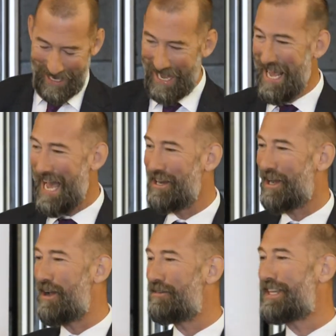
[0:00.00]
there. And look,
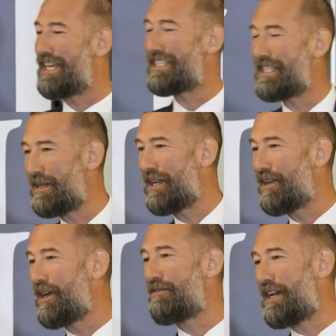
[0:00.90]
over the years, there's been a
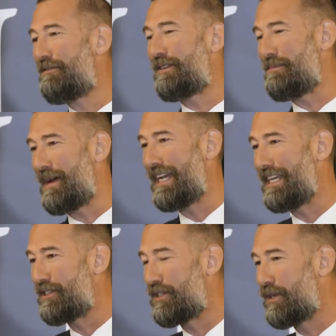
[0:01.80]
lot of effort
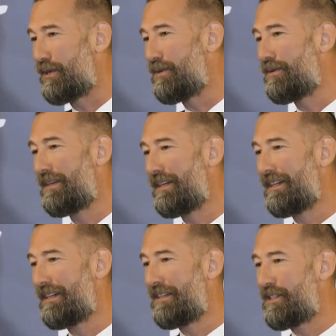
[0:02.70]
made to
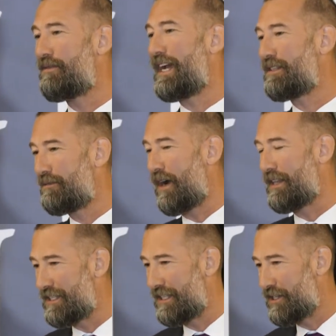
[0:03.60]
rectify
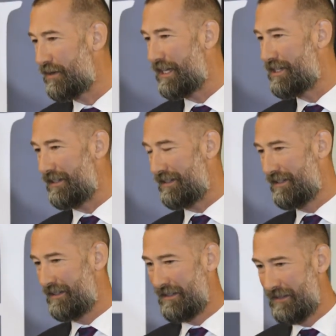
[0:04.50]
this situation.
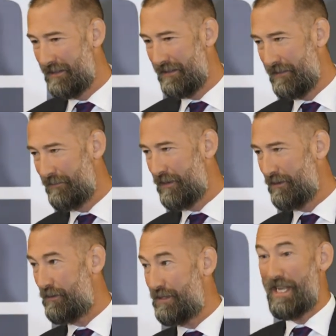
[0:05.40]

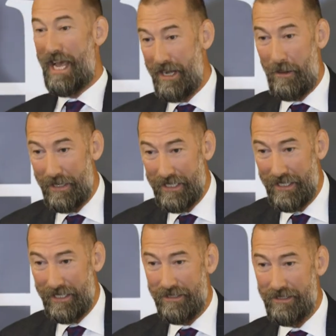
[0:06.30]
From stand-up
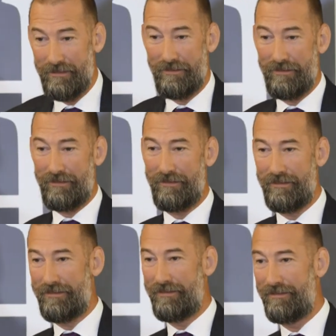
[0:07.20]
meetings
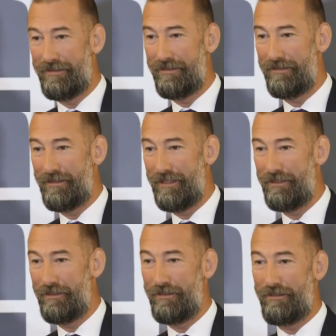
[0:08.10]

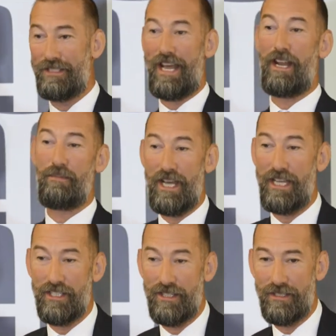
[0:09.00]
and stand-up
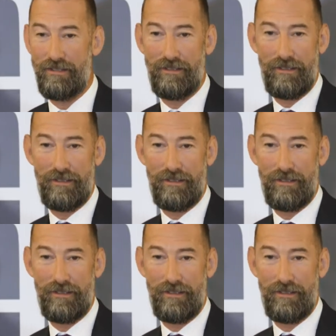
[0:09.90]
desks.